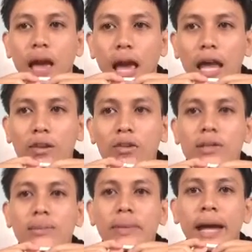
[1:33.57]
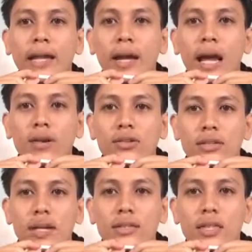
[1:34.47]
and would remain
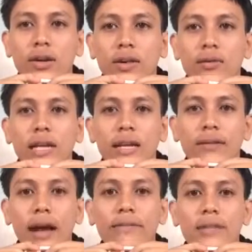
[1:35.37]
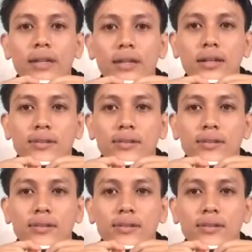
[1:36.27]
closed until the week after.